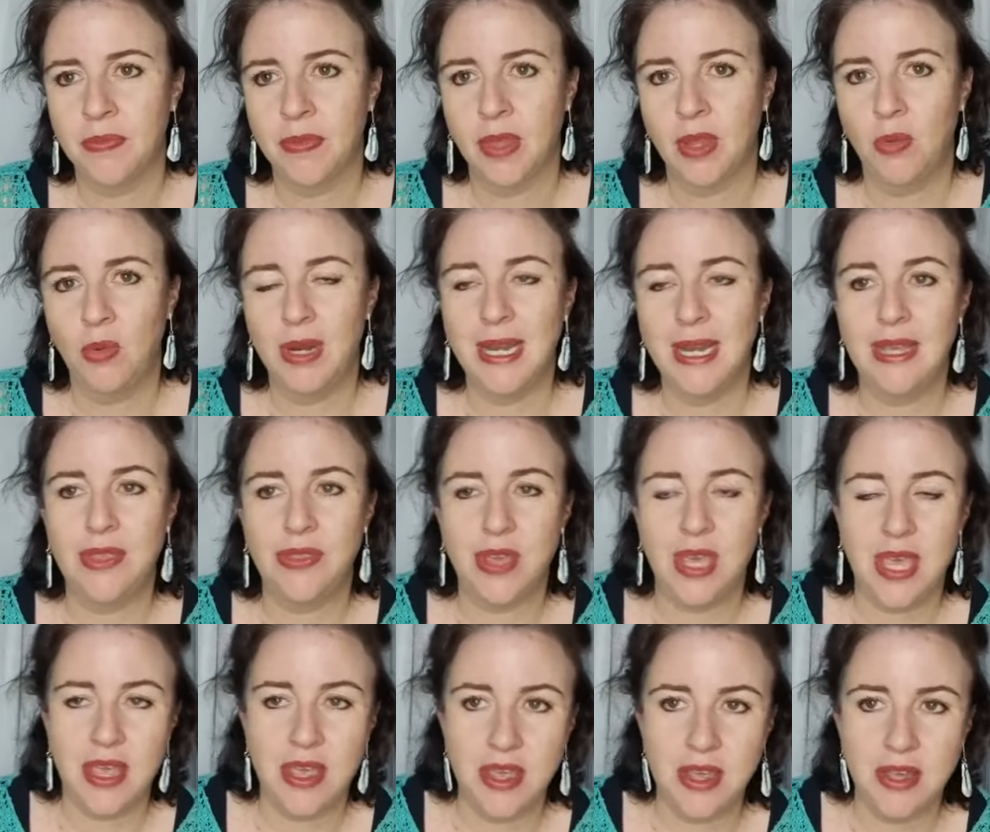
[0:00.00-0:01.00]
we're neither
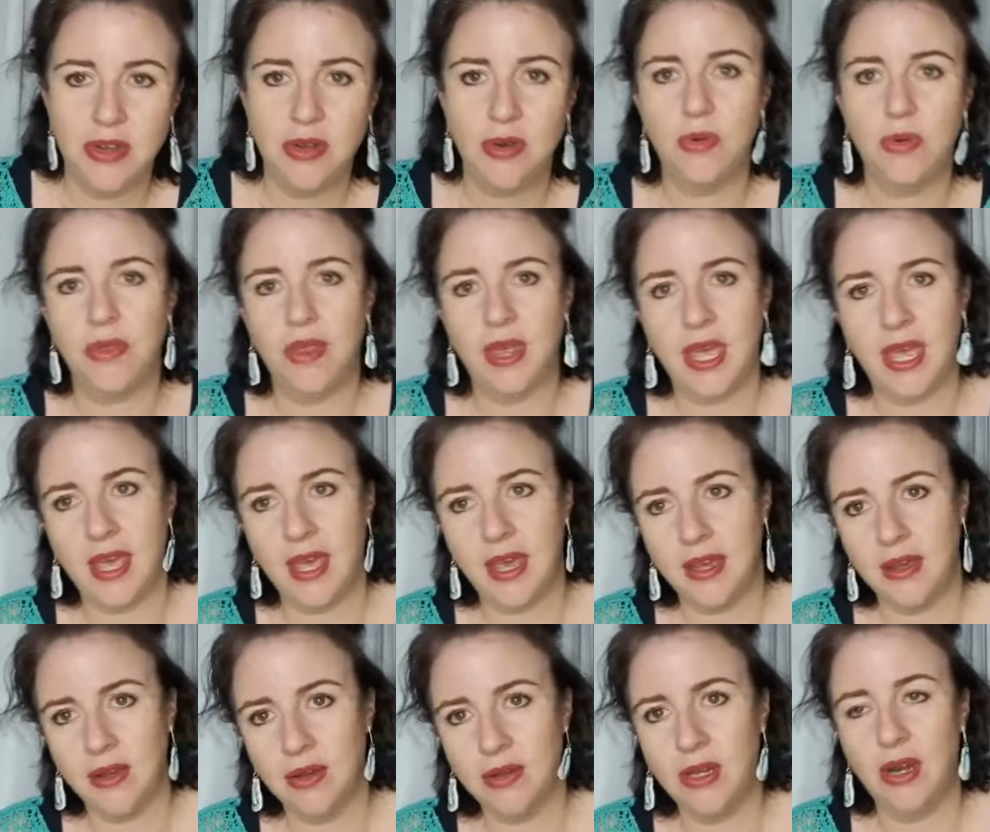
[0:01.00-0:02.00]
here nor
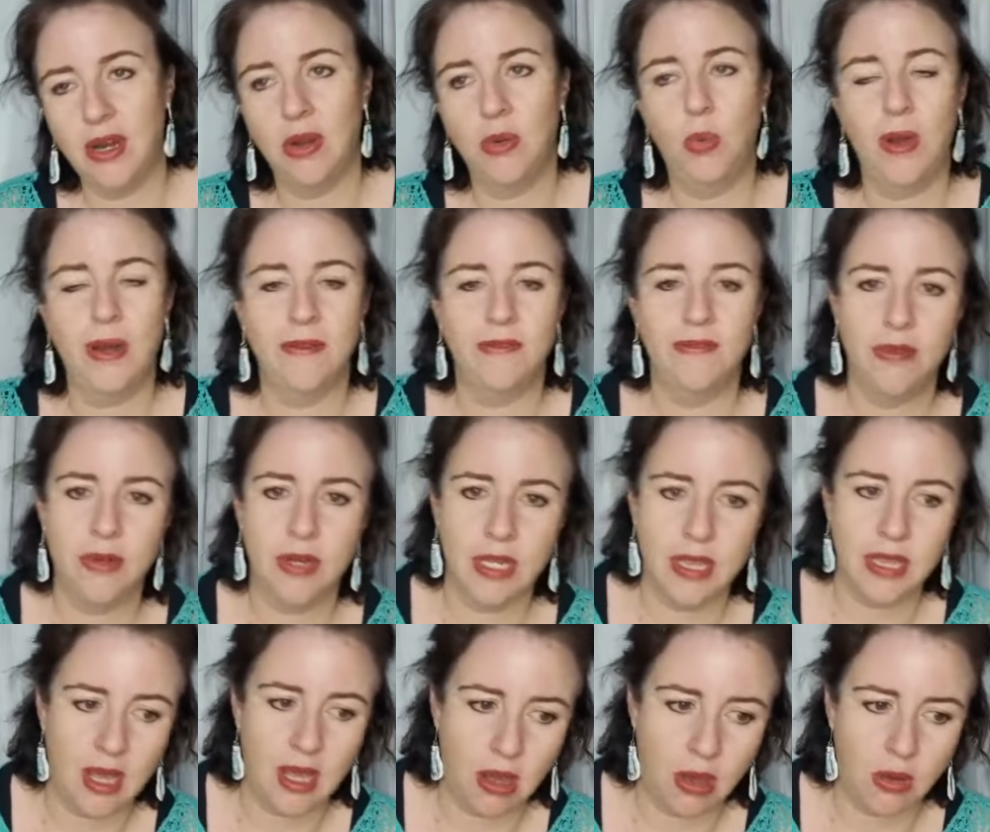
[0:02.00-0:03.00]
there. You know, one foot in
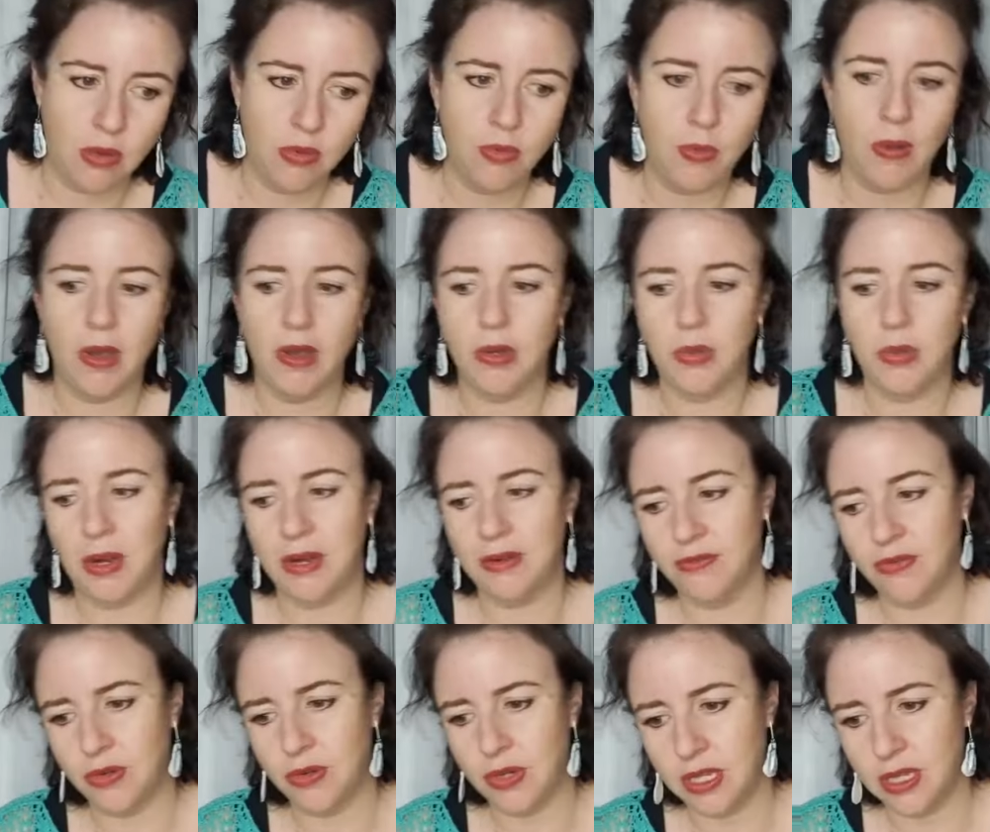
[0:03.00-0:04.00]
the old world, one
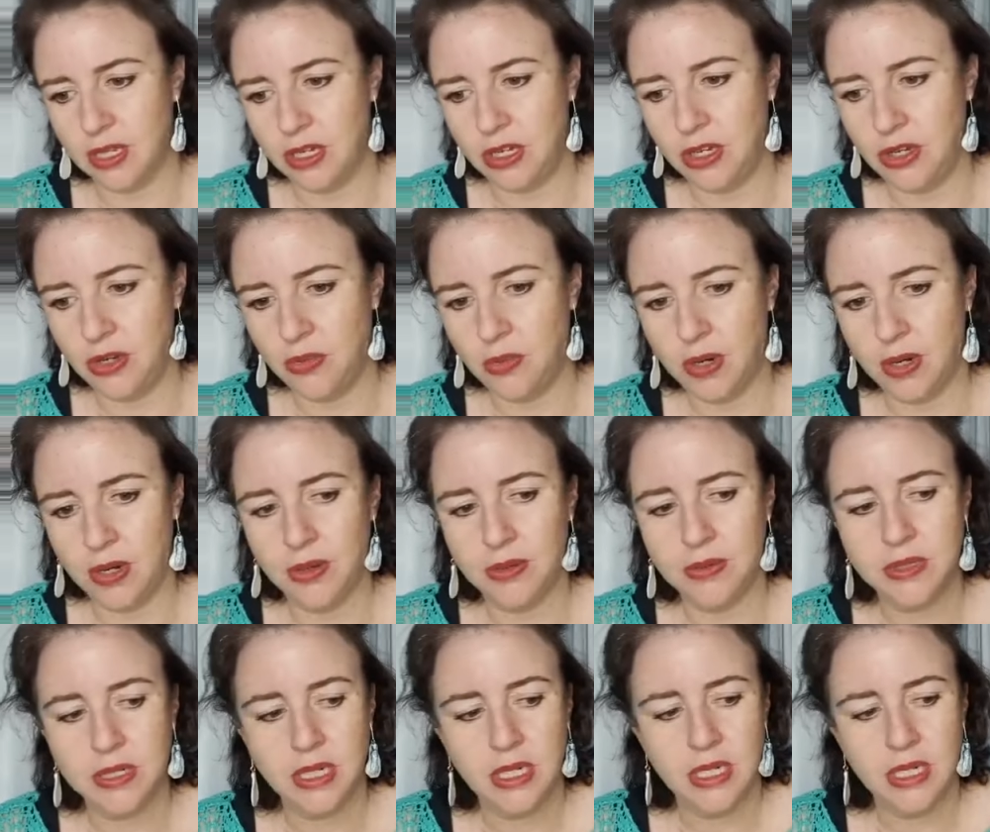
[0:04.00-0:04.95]
foot in the new world.